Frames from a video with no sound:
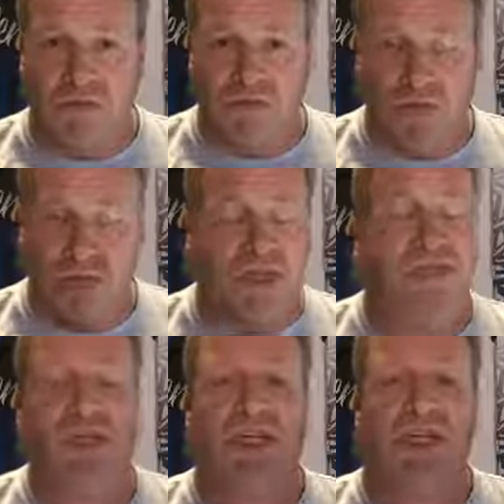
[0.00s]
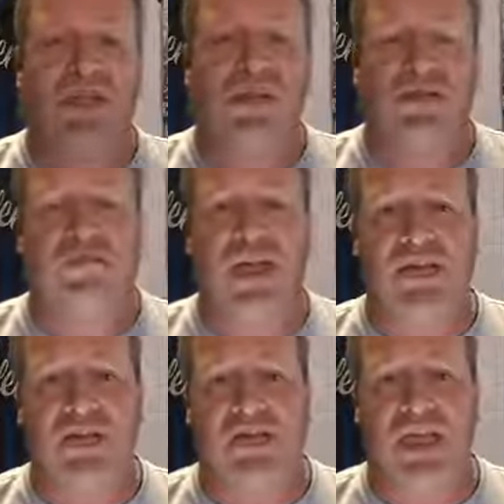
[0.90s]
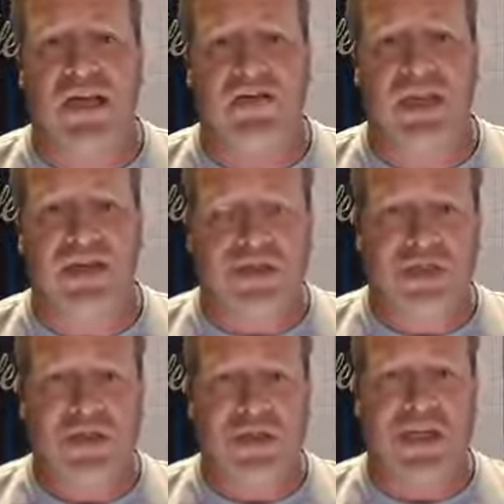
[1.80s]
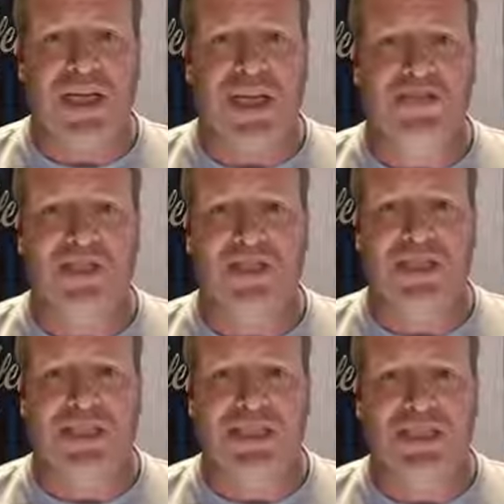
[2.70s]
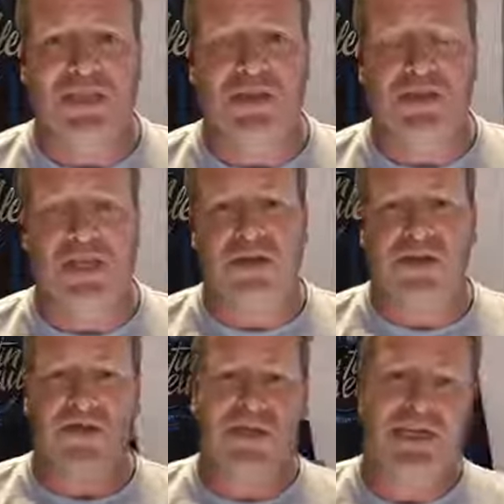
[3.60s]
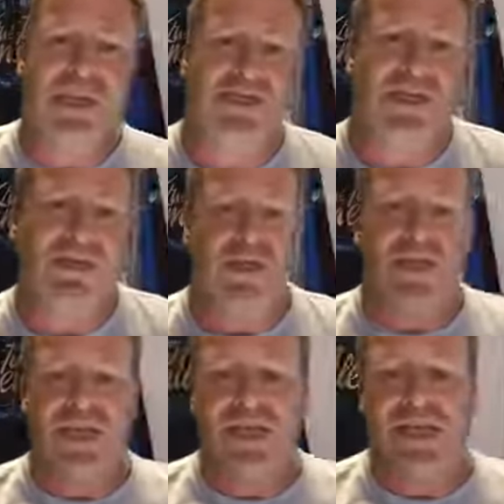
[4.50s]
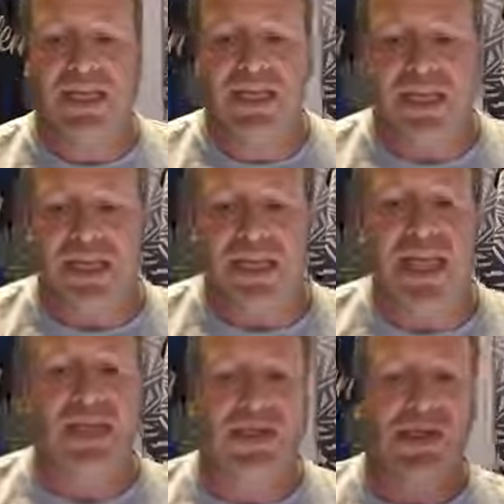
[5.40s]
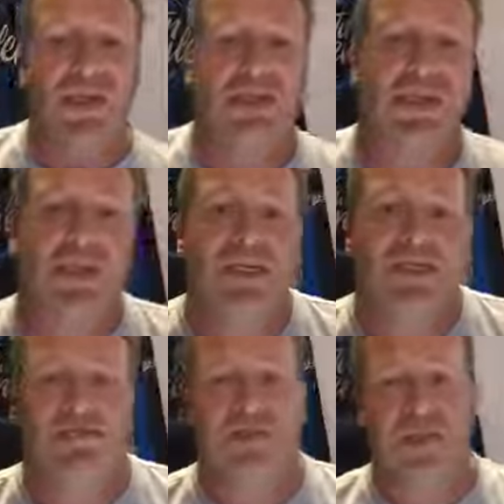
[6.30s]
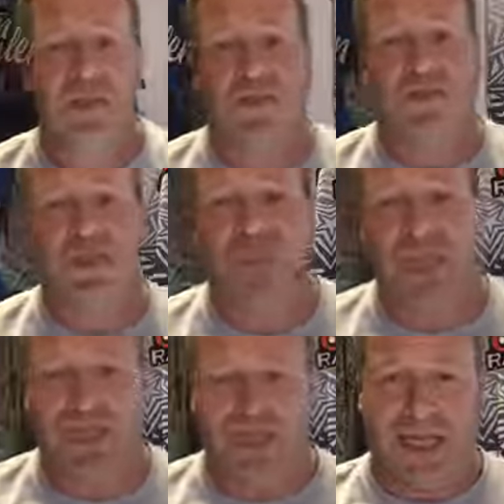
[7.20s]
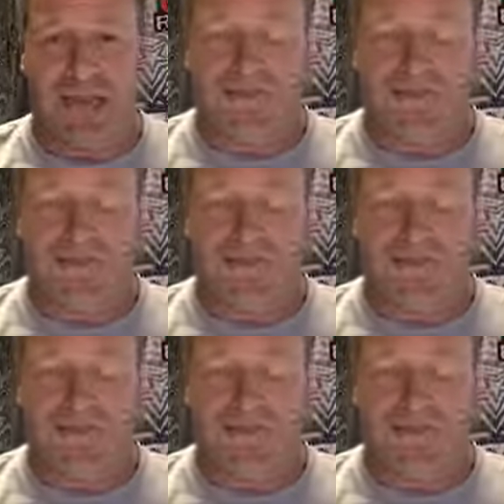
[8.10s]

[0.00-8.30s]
interview that he did. It was marvellous to have that. I couldn't get over to New Zealand to do it, so it's great to have someone there that can do it. So really appreciate that.